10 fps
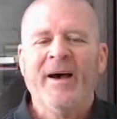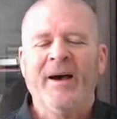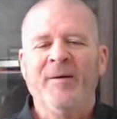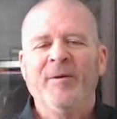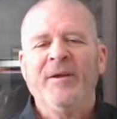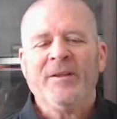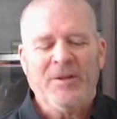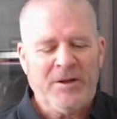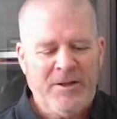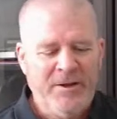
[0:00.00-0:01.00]
Uh,
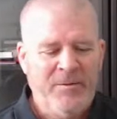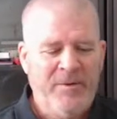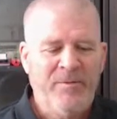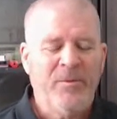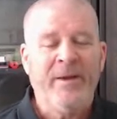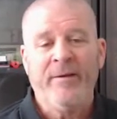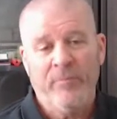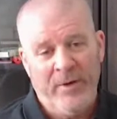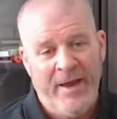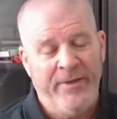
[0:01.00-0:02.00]
Luckily,
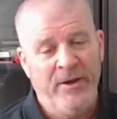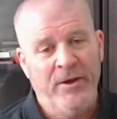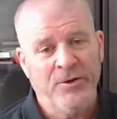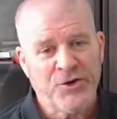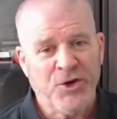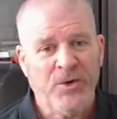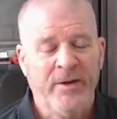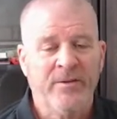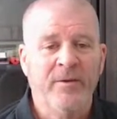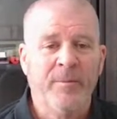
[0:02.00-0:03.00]
we had the
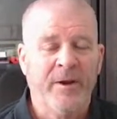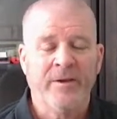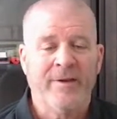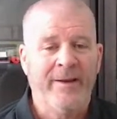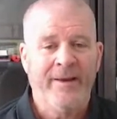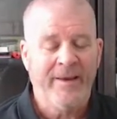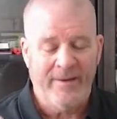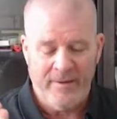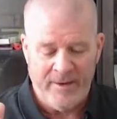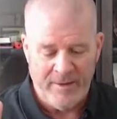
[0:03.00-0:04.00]
insurance because I didn't
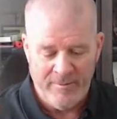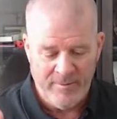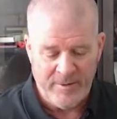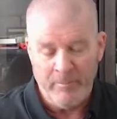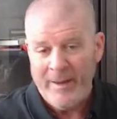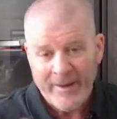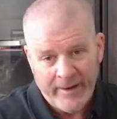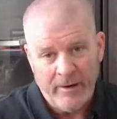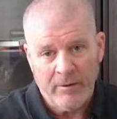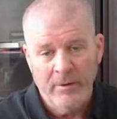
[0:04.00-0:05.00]
get the
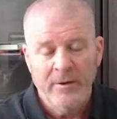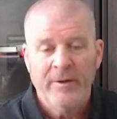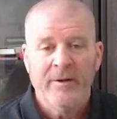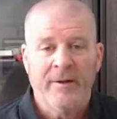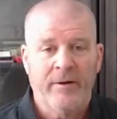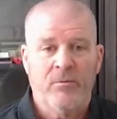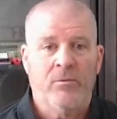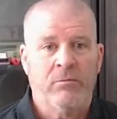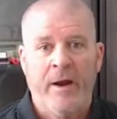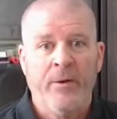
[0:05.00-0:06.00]
Medicare like
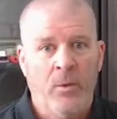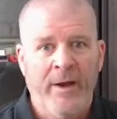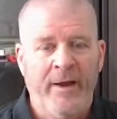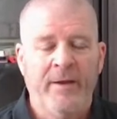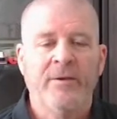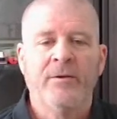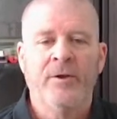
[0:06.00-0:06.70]
right away.